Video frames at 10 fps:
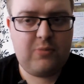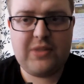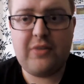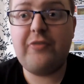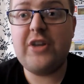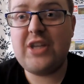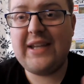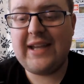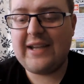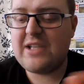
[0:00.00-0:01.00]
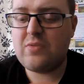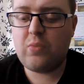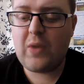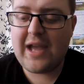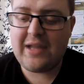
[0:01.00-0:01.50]
when you're fishing and
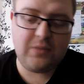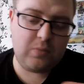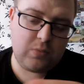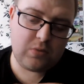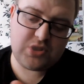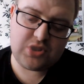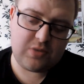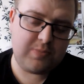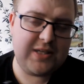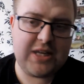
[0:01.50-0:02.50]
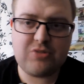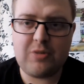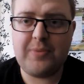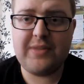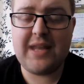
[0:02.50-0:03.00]
it's wet and the water's completely
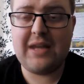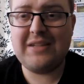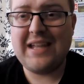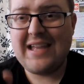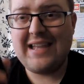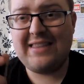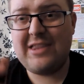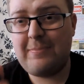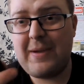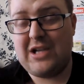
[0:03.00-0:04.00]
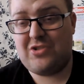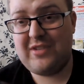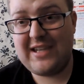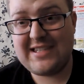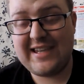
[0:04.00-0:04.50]
dripping down, the
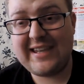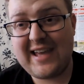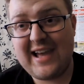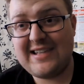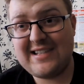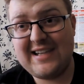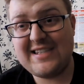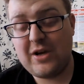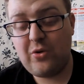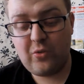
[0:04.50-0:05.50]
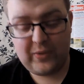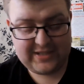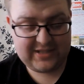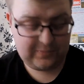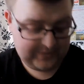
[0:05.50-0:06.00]
battery is encased and is
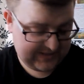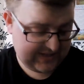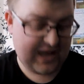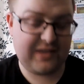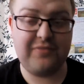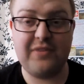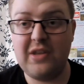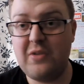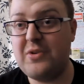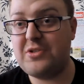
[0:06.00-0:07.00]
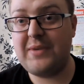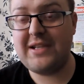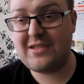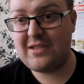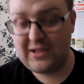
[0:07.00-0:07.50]
always going to be safe, which
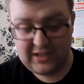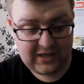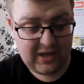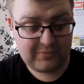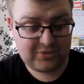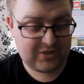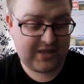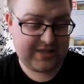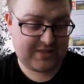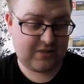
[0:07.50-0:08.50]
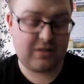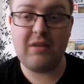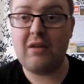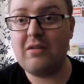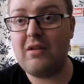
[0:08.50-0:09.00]
means the alarm should last a
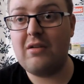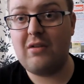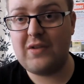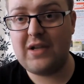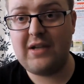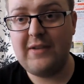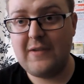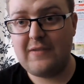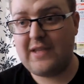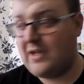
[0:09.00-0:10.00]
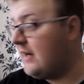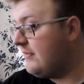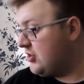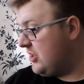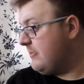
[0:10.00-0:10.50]
lot longer than
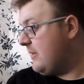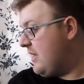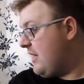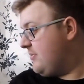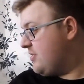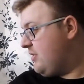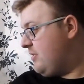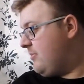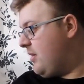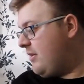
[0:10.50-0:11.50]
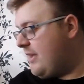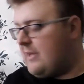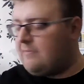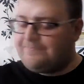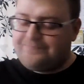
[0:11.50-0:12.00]
other cheap alarms on the
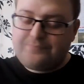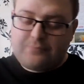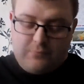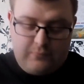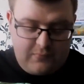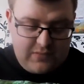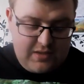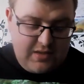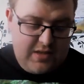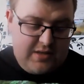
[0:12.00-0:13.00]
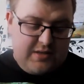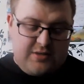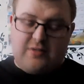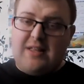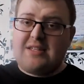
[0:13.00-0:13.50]
market.
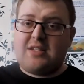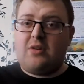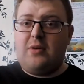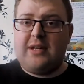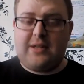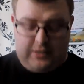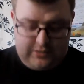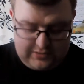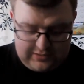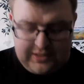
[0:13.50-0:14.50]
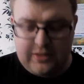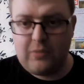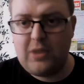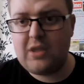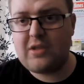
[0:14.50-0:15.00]
So that's a quick
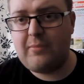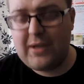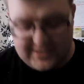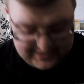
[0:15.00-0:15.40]
little look at my